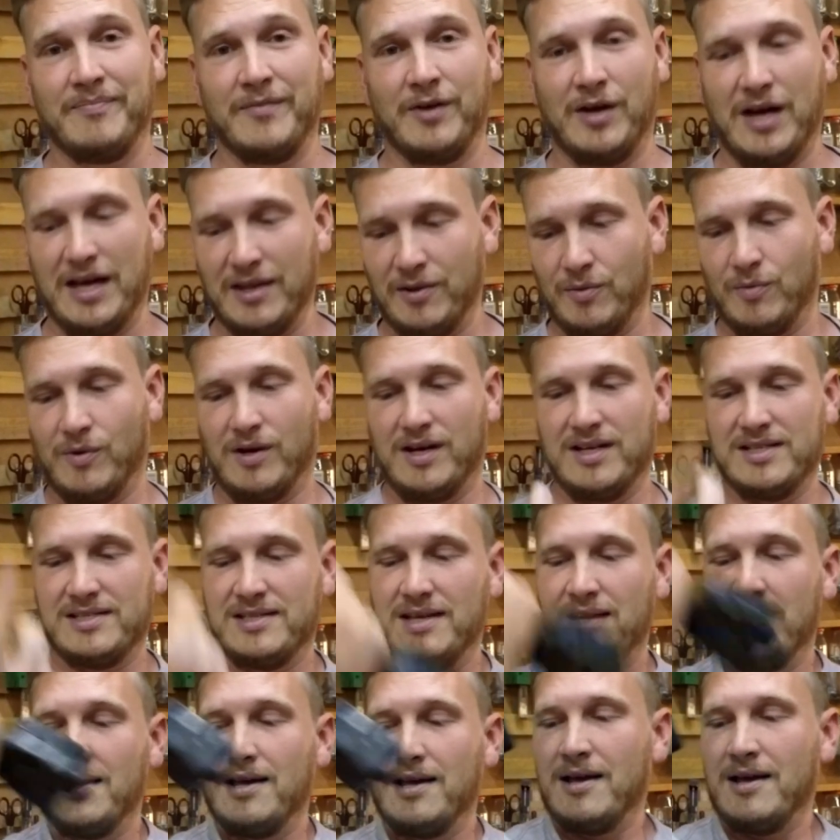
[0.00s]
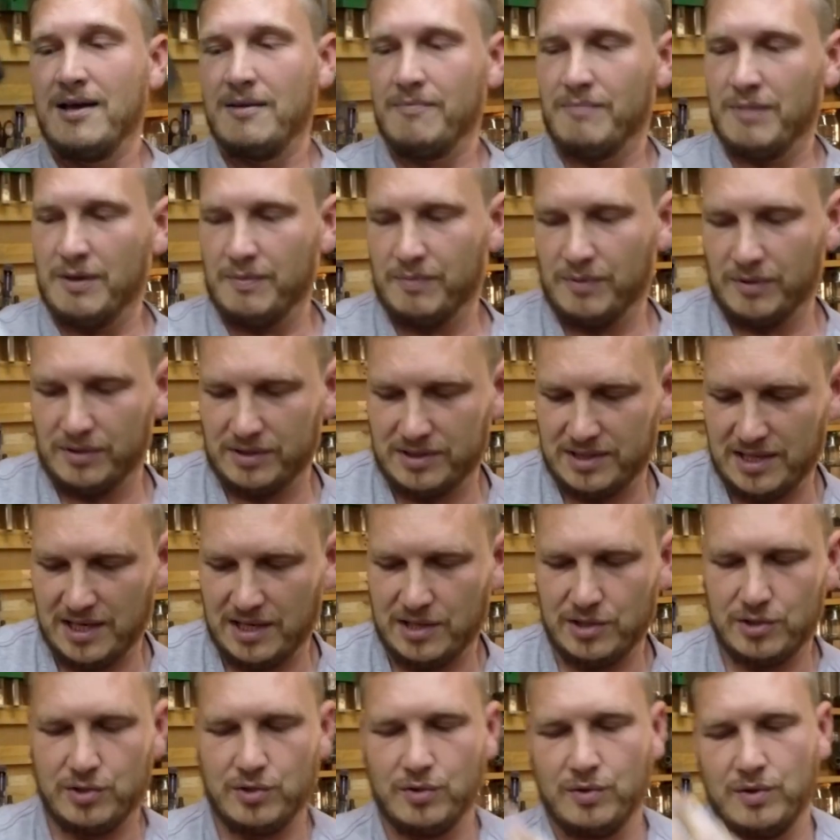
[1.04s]
Otherwise people
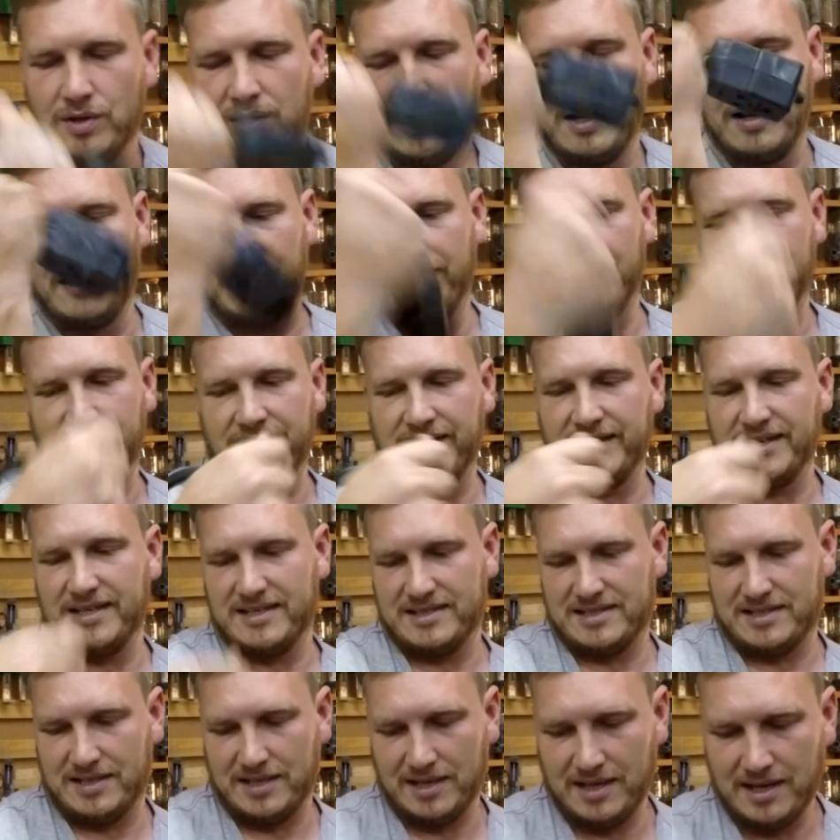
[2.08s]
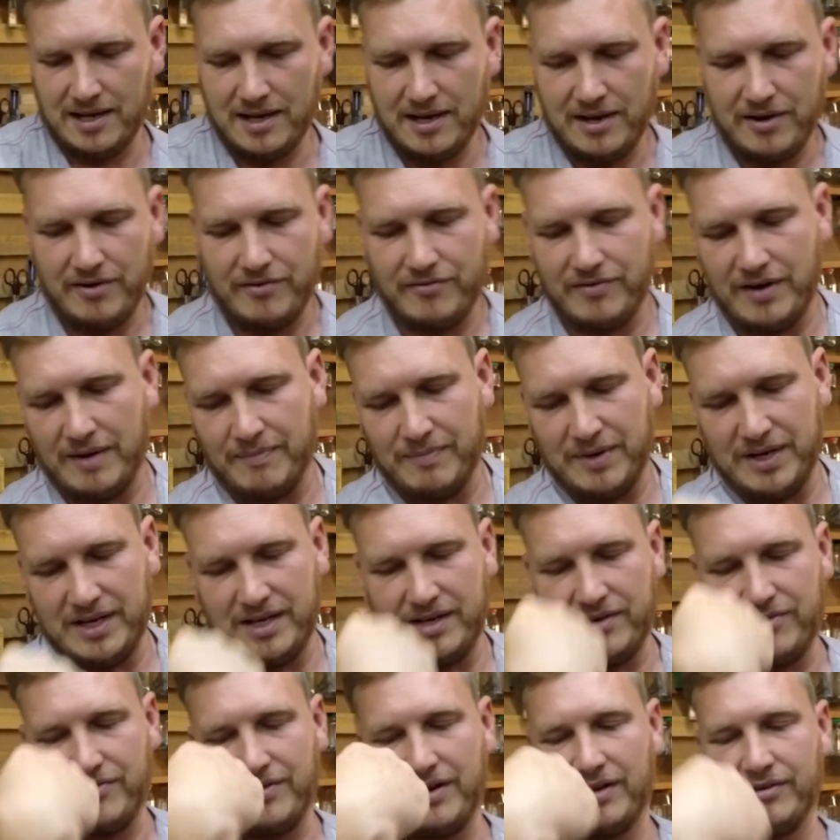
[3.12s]
tend to love this, wrapping it
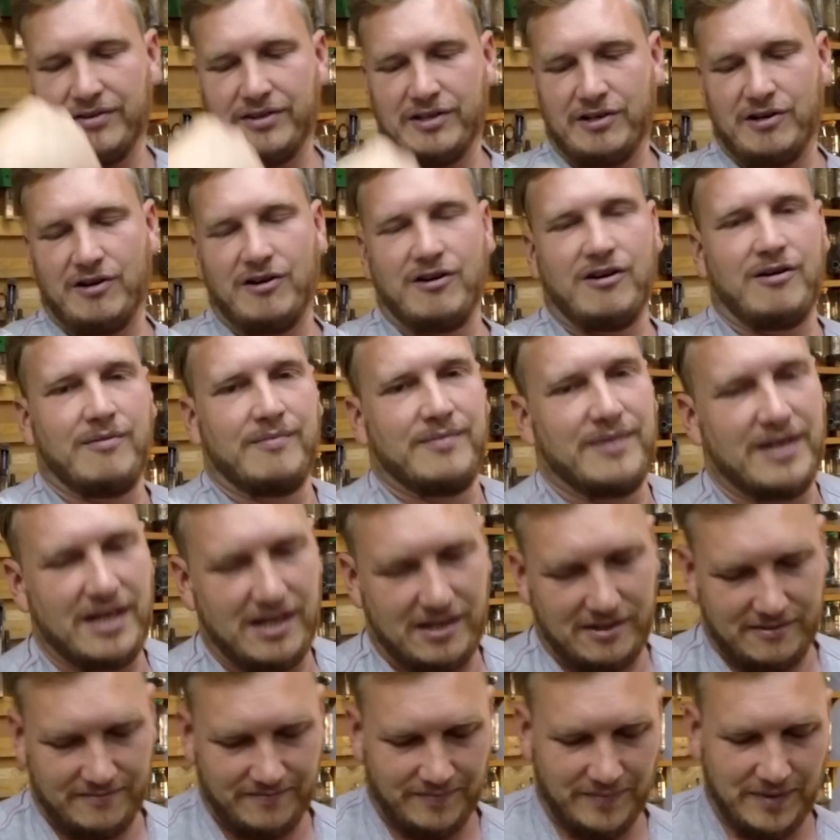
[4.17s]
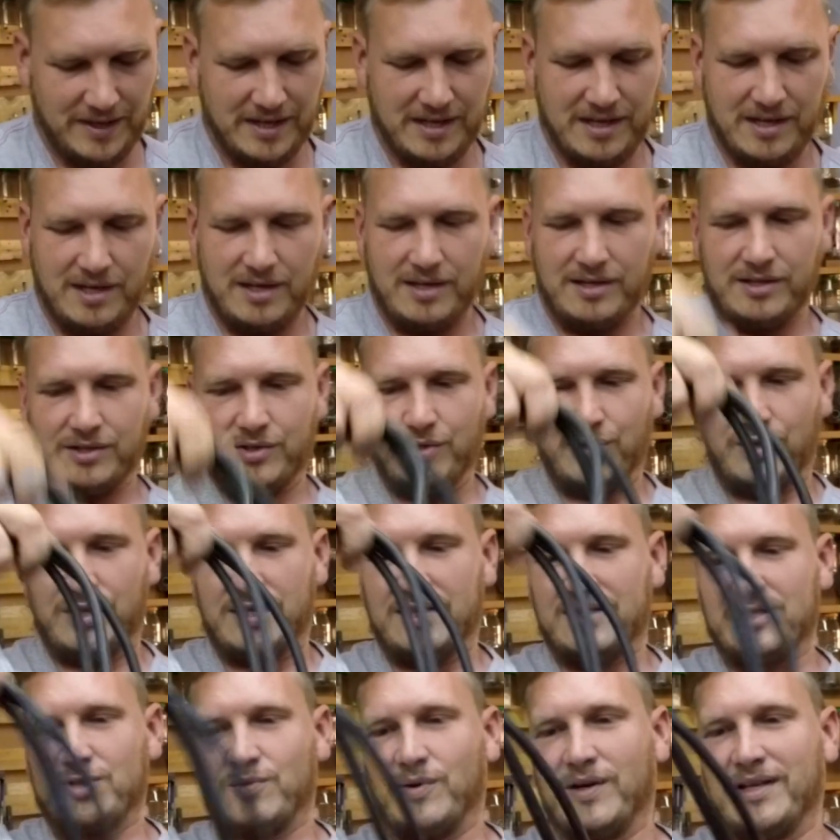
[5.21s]
around the arm. Now two
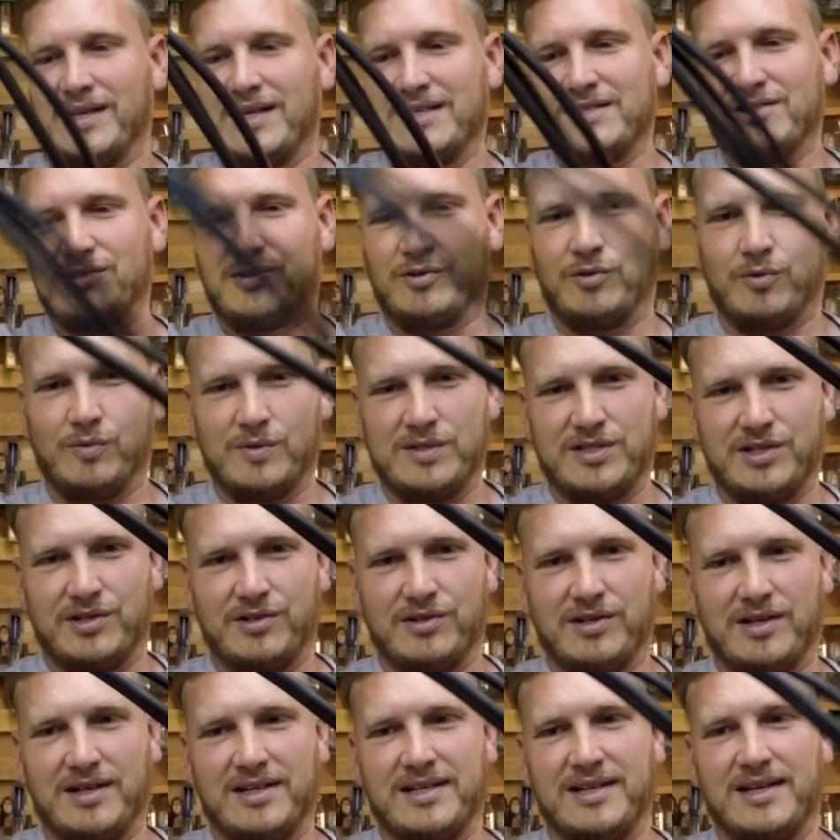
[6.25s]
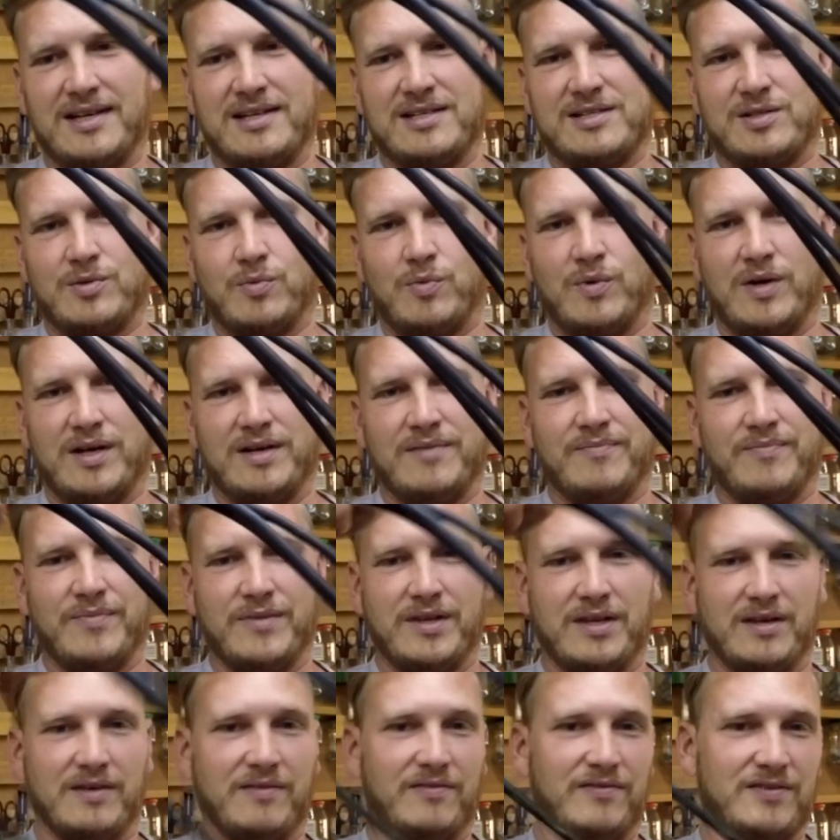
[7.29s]
things why that's not always a good idea is, one,
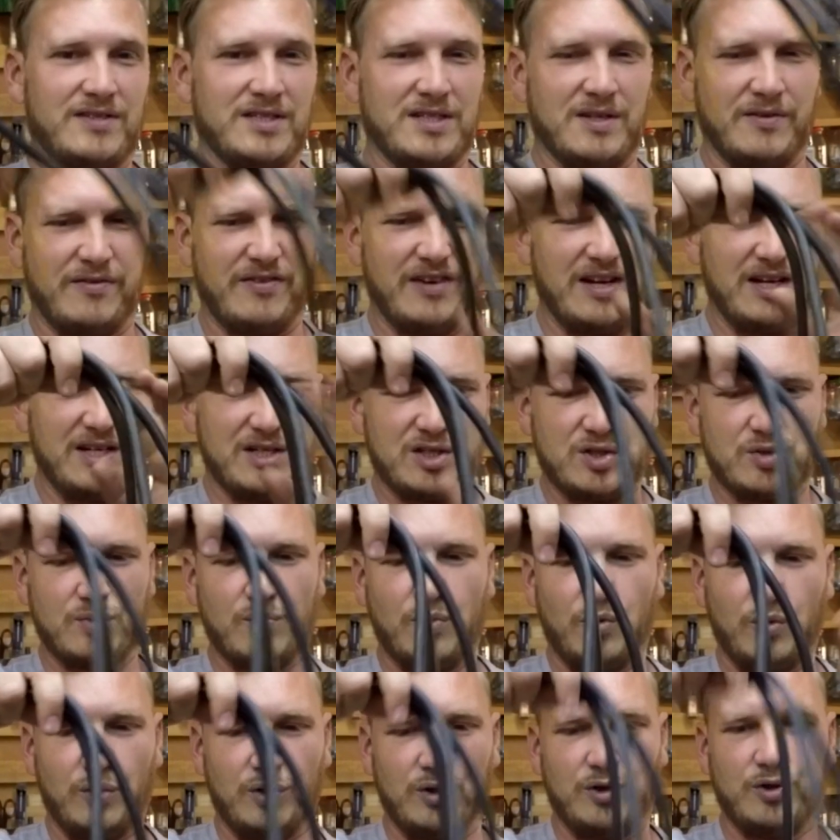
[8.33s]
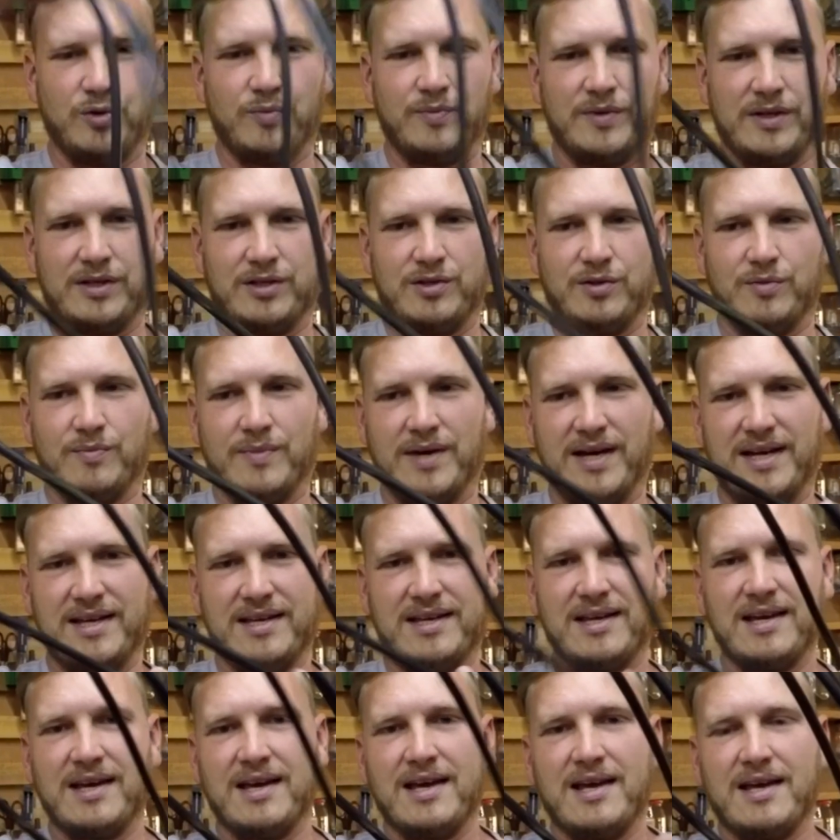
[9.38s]
if it's a fairly small loop that you
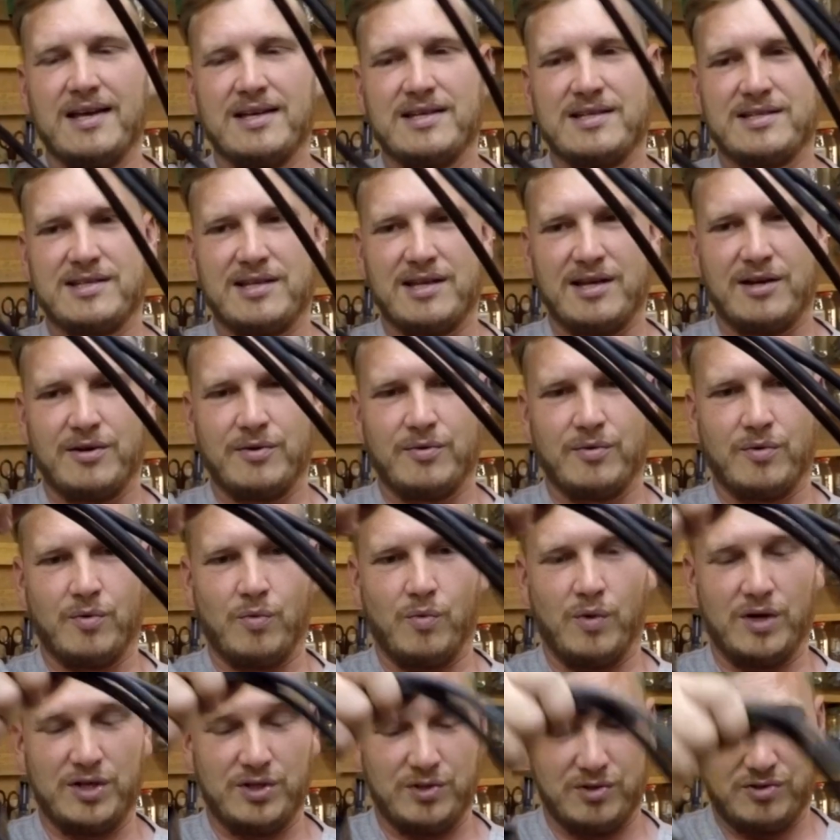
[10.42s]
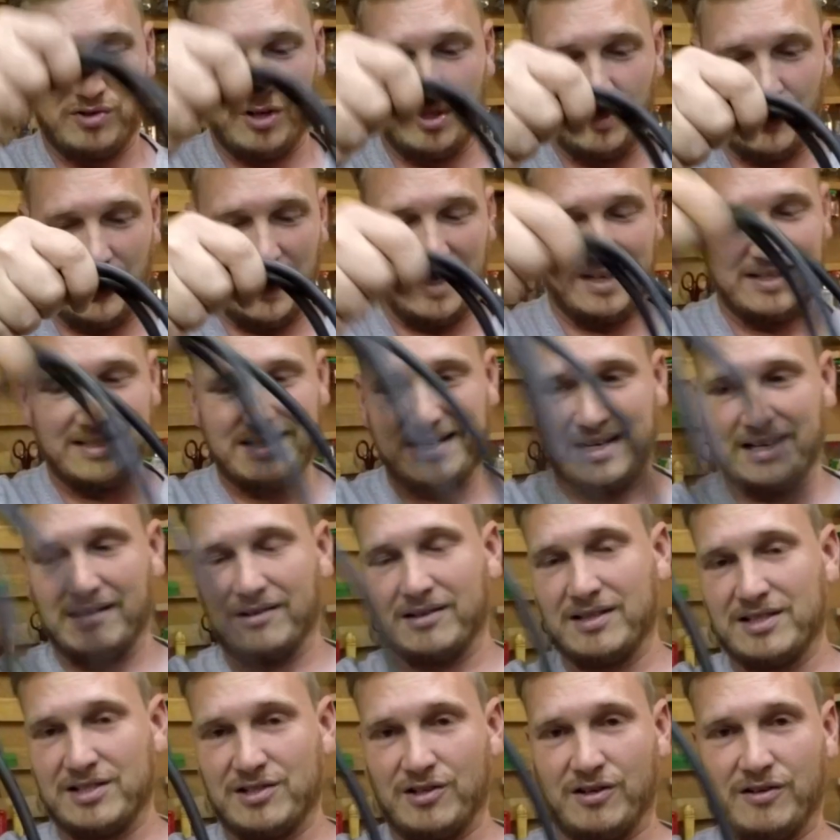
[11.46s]
make, so once you try to untangle
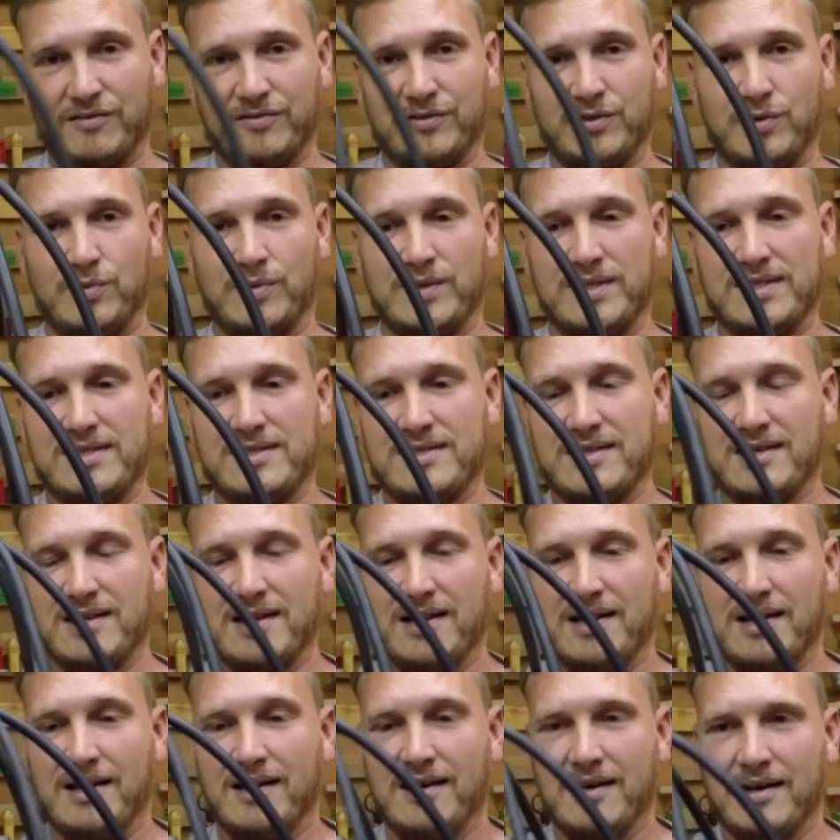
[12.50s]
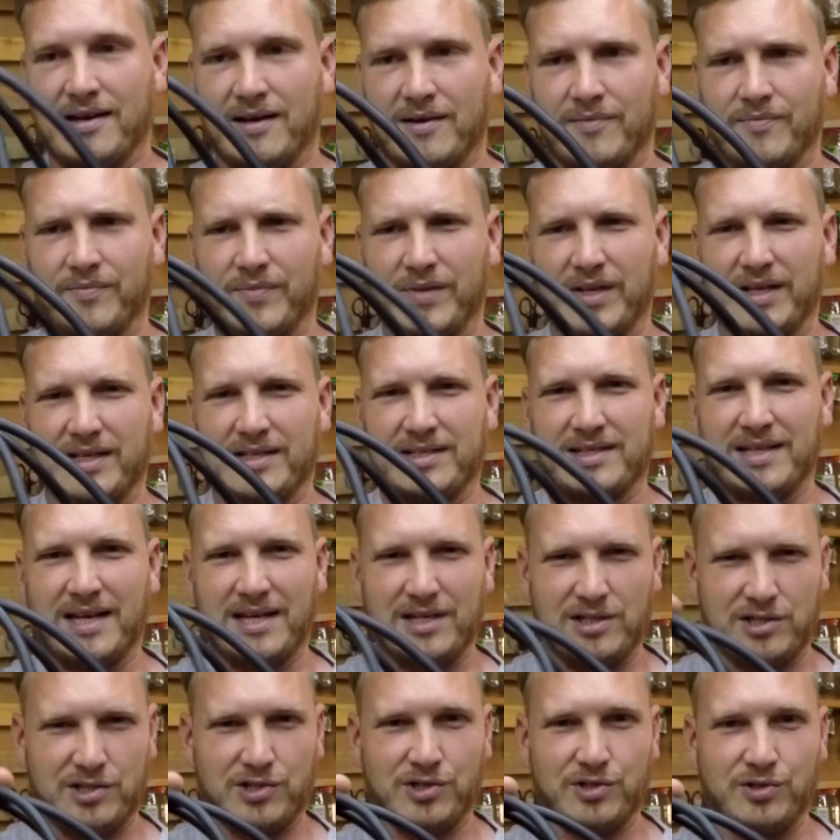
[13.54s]
this afterwards, it
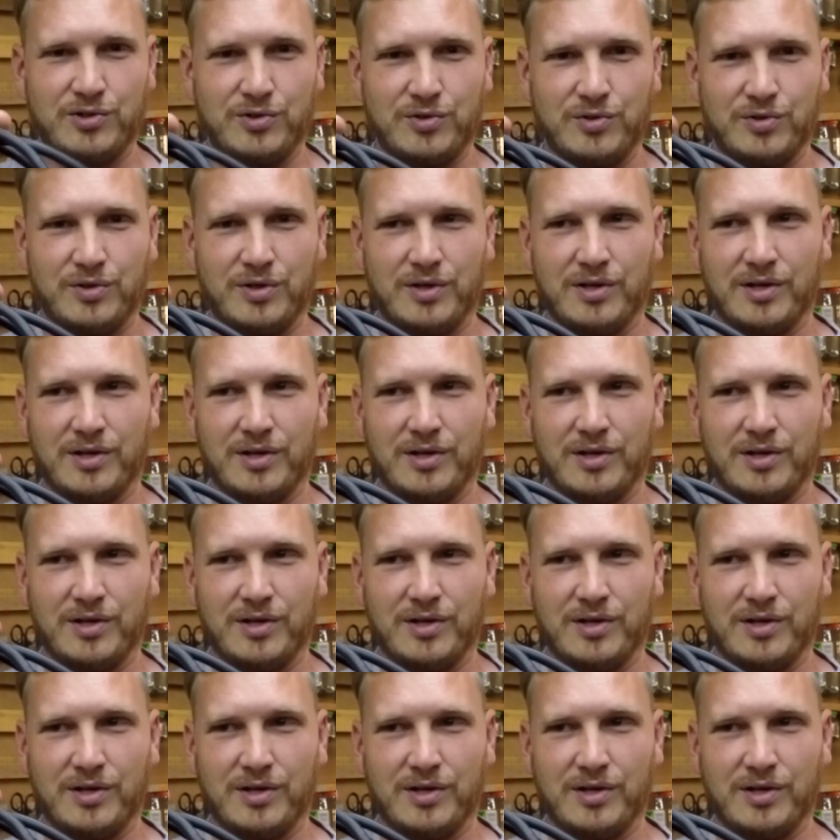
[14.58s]
tends to